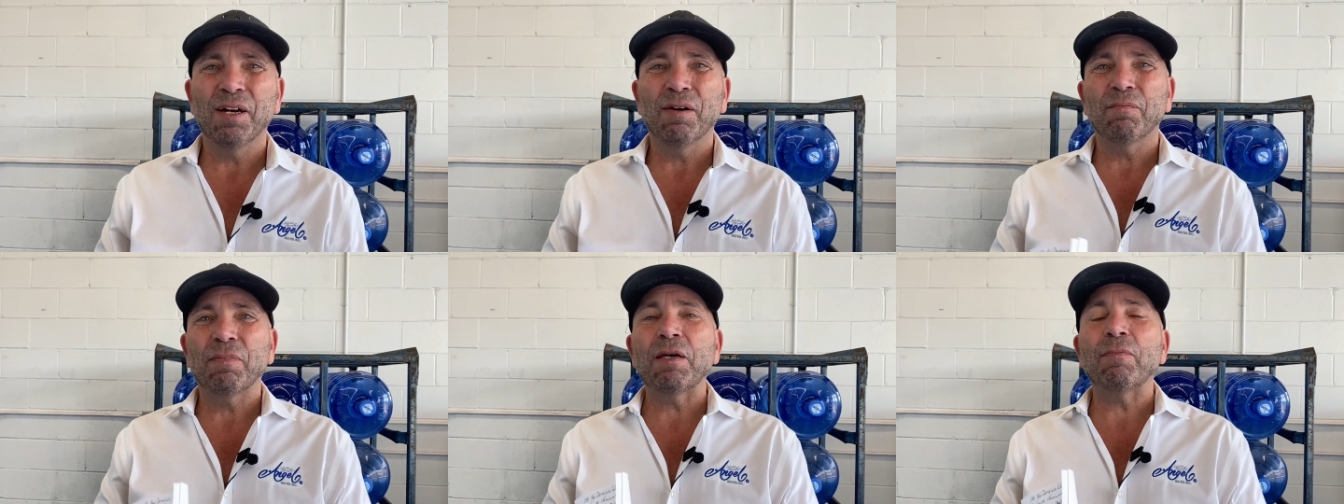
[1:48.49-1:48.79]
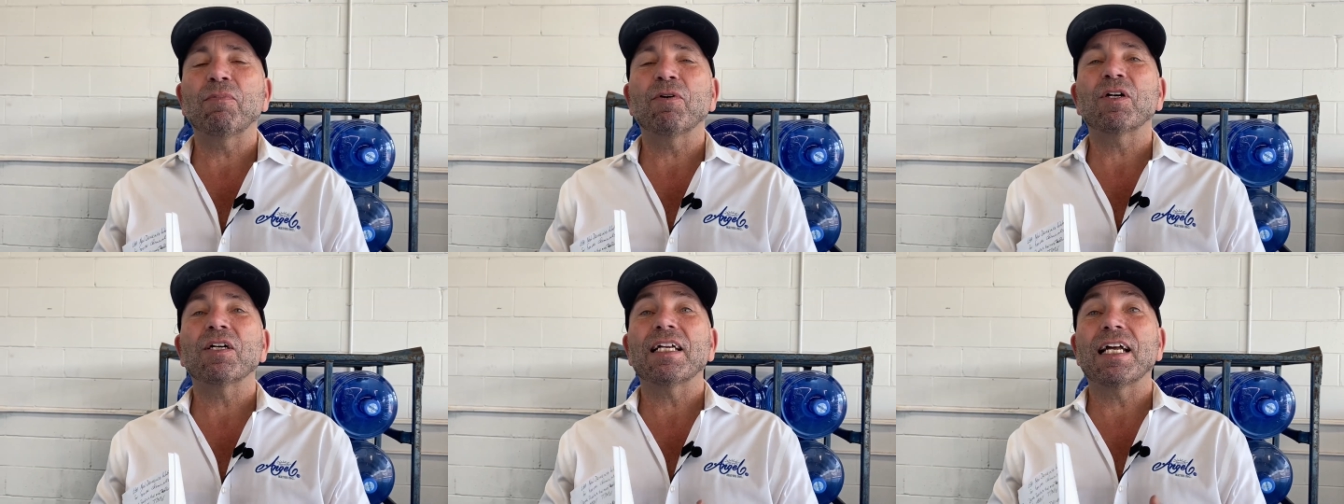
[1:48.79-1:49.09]

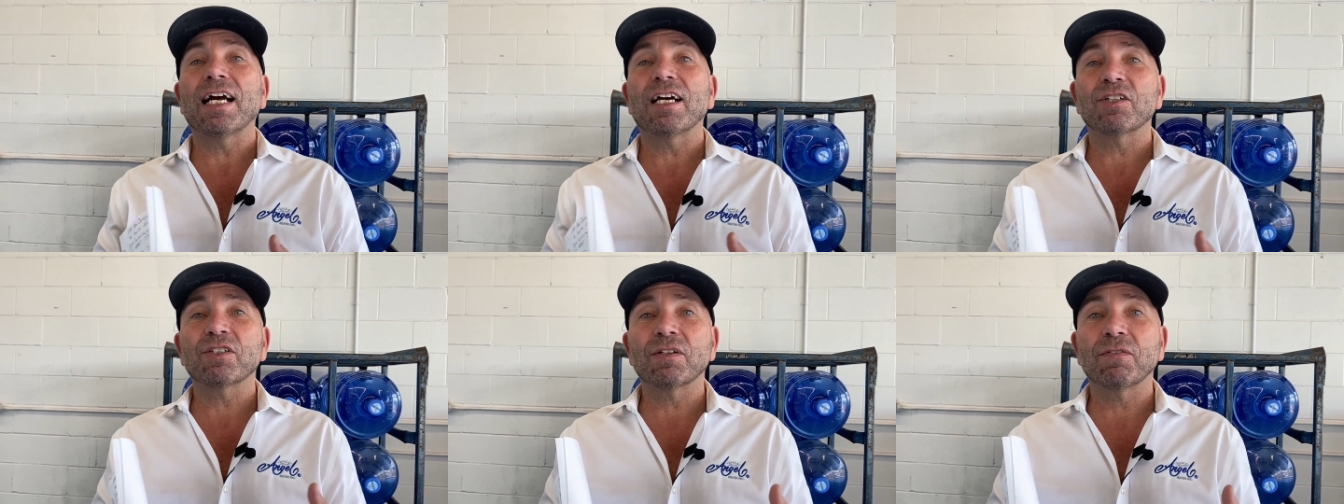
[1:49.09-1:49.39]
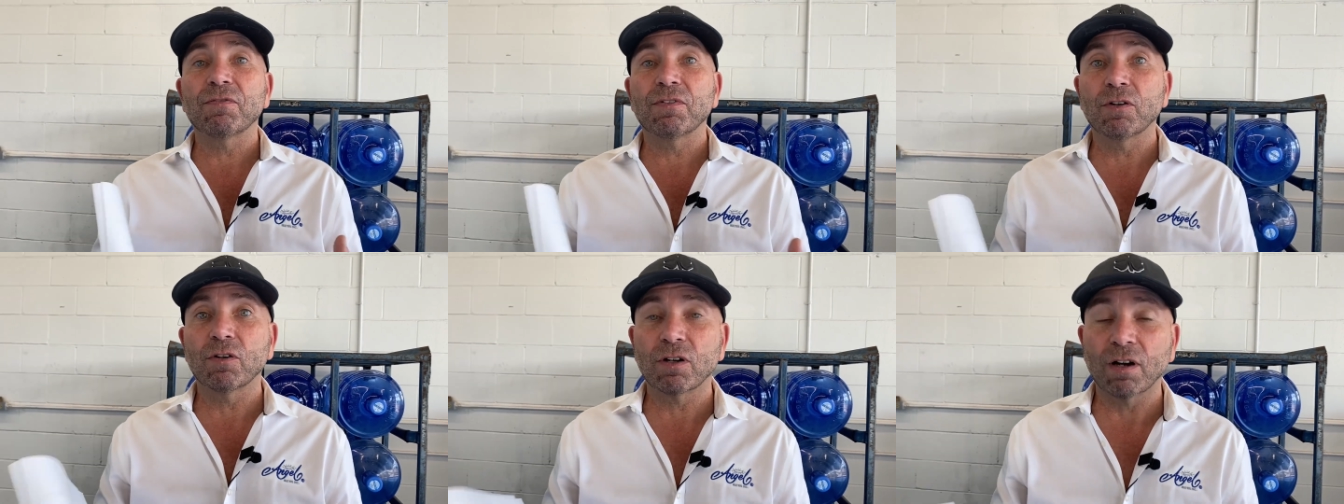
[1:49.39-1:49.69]
People could actually
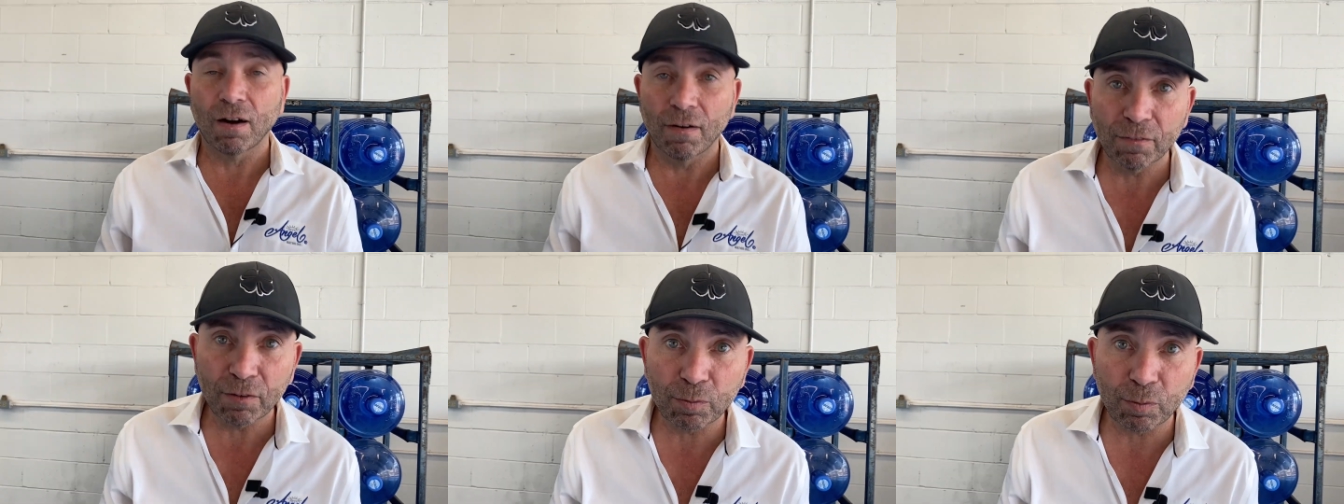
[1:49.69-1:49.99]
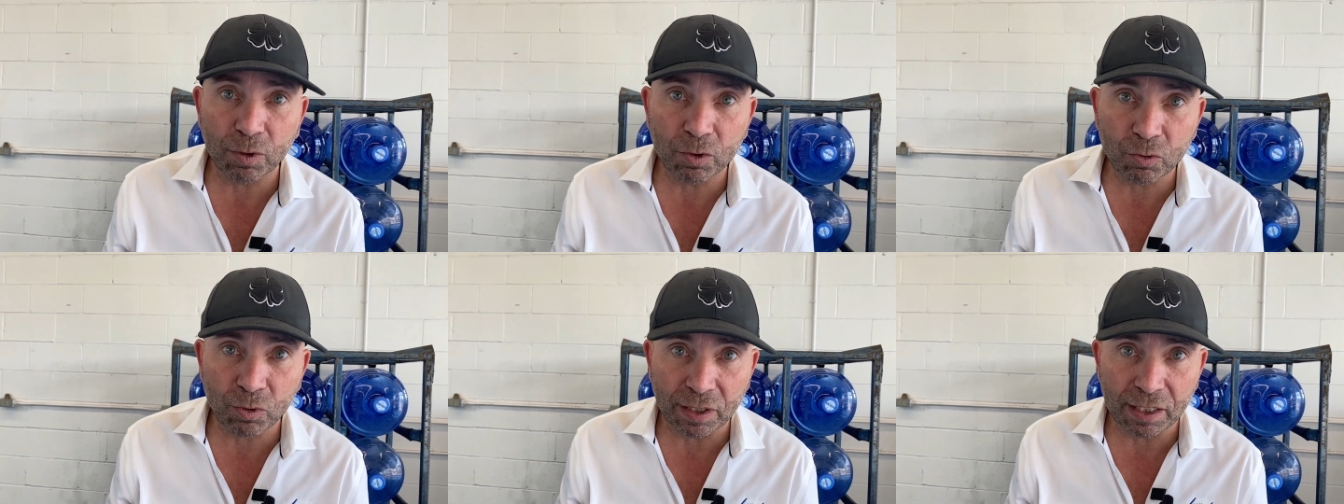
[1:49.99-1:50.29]
feel
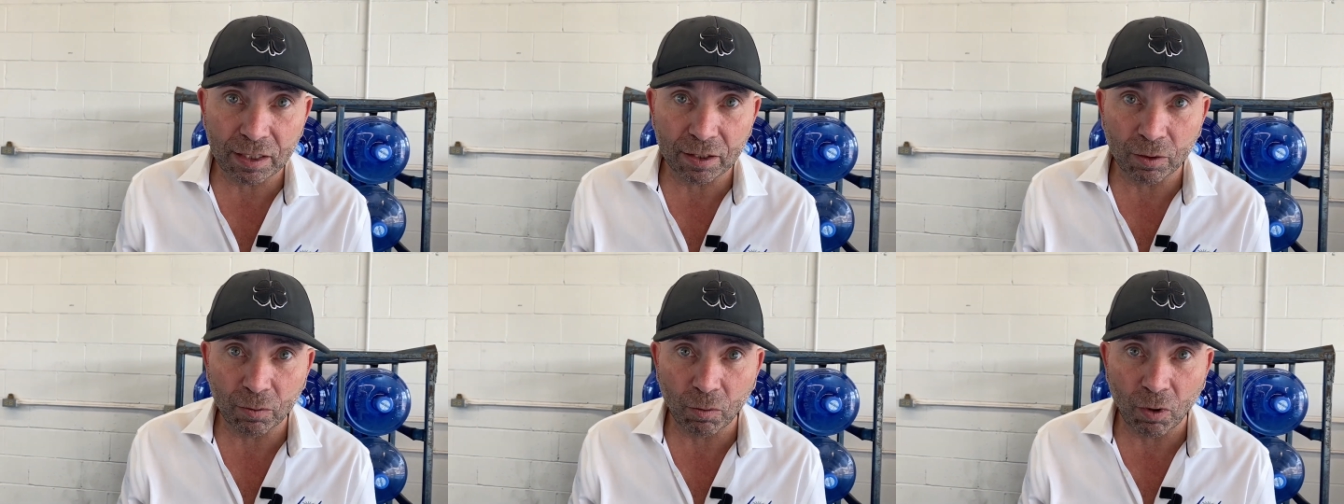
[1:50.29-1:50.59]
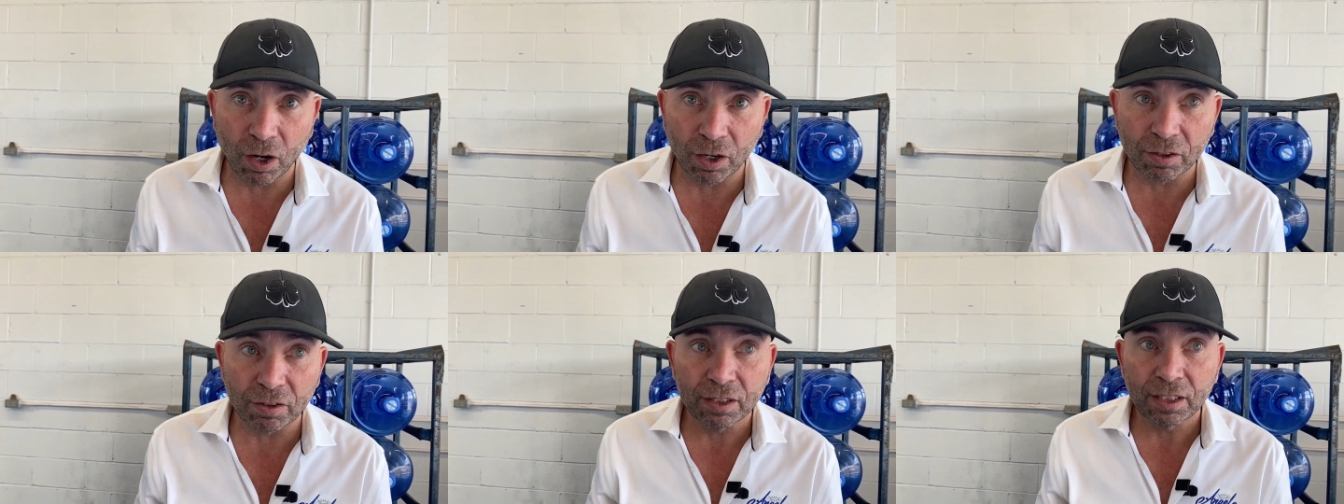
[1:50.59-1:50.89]
comfortable drinking the
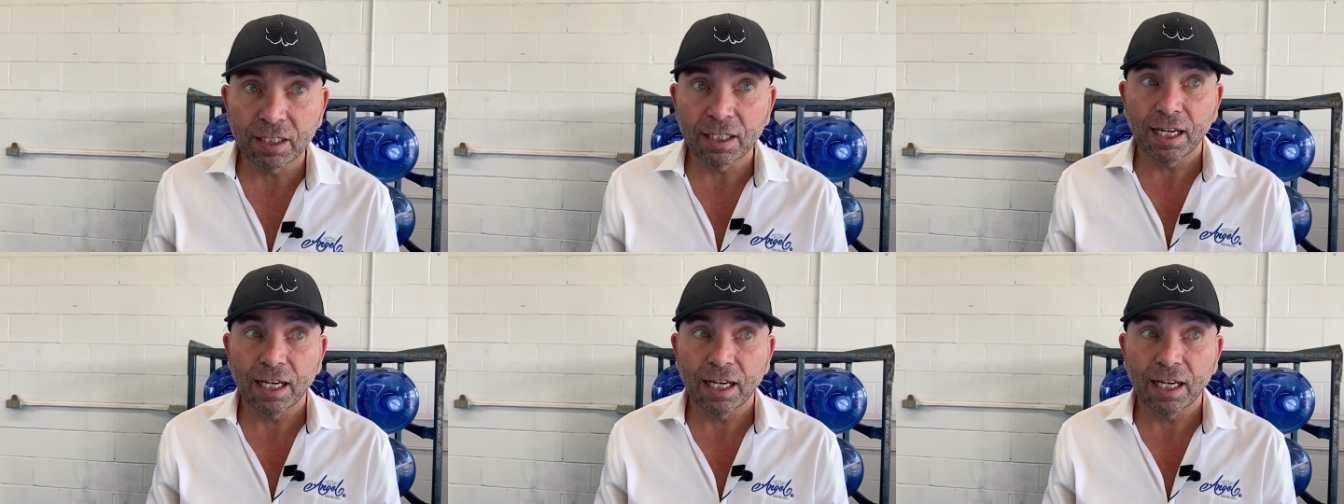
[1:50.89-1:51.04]
water.